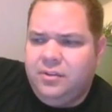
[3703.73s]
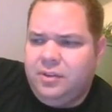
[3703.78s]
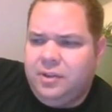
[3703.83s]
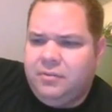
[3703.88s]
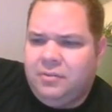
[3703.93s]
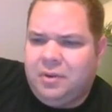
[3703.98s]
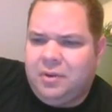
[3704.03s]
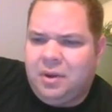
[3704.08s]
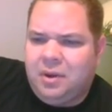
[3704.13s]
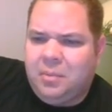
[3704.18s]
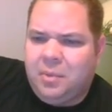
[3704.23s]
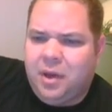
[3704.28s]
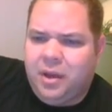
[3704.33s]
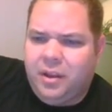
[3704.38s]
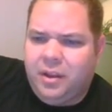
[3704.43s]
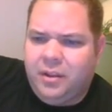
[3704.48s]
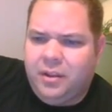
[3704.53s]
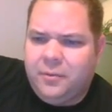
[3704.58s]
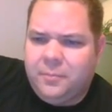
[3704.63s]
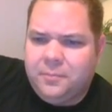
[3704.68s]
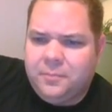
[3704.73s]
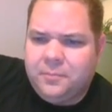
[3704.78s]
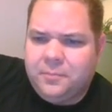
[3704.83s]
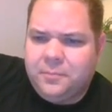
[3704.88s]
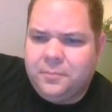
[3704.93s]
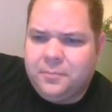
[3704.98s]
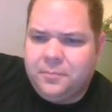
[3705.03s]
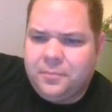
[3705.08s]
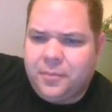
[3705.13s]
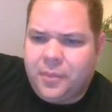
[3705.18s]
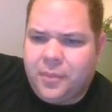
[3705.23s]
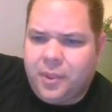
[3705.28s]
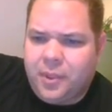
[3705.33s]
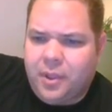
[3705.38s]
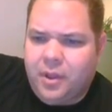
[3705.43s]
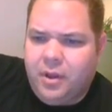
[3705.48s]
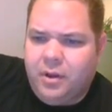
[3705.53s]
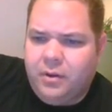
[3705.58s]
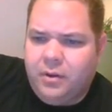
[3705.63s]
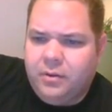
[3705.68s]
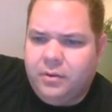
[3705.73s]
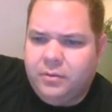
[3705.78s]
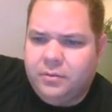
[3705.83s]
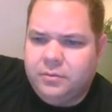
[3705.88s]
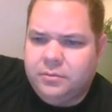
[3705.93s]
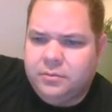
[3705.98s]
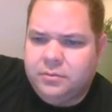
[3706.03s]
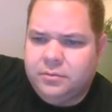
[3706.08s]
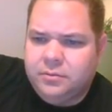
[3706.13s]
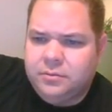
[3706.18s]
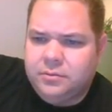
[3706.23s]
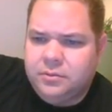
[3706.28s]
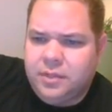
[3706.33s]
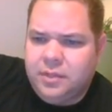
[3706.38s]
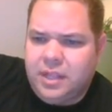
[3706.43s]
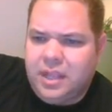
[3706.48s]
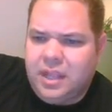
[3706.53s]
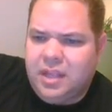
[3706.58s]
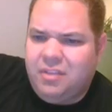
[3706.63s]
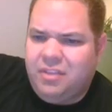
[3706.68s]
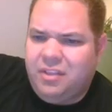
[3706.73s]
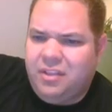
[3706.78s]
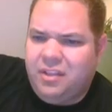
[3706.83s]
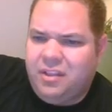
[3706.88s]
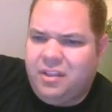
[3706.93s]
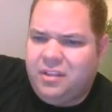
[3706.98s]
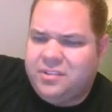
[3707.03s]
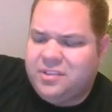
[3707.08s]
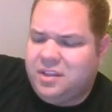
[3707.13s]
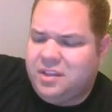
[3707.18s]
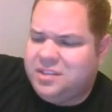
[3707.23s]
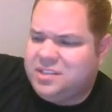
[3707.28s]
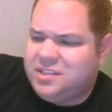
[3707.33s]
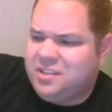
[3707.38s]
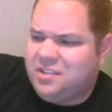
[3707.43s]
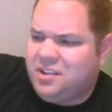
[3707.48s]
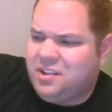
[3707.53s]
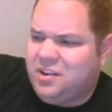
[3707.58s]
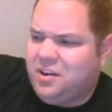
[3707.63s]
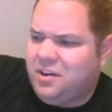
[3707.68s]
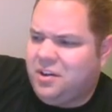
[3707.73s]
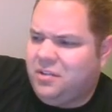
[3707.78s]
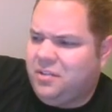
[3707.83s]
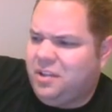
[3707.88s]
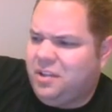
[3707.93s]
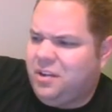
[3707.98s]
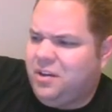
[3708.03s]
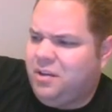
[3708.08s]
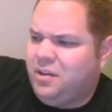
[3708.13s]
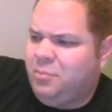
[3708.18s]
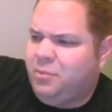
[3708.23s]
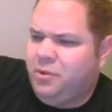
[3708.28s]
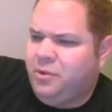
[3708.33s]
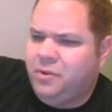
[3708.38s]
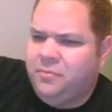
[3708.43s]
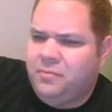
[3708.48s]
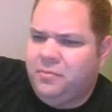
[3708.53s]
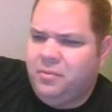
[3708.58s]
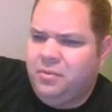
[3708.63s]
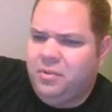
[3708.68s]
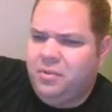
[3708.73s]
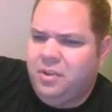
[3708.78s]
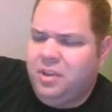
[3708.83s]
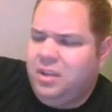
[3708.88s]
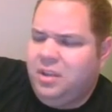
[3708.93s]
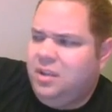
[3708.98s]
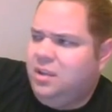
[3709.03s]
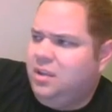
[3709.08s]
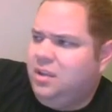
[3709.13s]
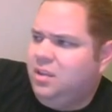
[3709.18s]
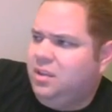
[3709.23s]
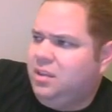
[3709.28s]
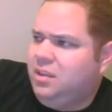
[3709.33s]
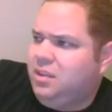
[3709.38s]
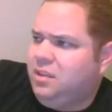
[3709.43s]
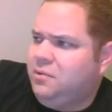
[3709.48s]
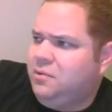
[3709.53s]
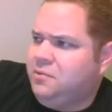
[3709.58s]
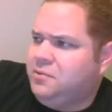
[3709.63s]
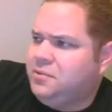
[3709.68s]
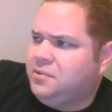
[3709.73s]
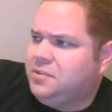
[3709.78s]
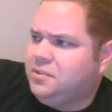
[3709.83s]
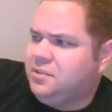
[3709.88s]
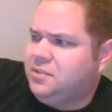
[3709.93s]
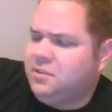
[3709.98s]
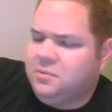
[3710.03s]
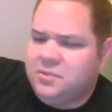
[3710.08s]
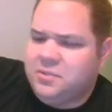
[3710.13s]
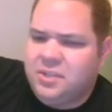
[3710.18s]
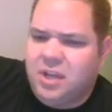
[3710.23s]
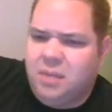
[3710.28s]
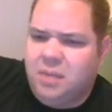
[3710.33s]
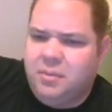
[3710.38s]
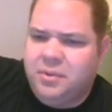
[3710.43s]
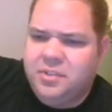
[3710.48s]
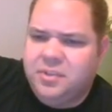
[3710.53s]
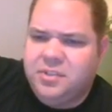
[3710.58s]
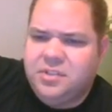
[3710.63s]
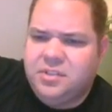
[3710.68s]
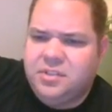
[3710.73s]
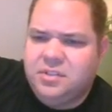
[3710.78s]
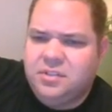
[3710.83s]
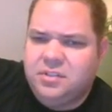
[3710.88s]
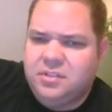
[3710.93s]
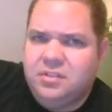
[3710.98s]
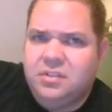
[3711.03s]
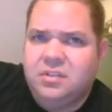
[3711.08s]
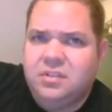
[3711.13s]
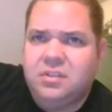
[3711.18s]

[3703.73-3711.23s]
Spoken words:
it's late for anybody. Oh yeah, they Science Girl, they are beautiful. Those guppies.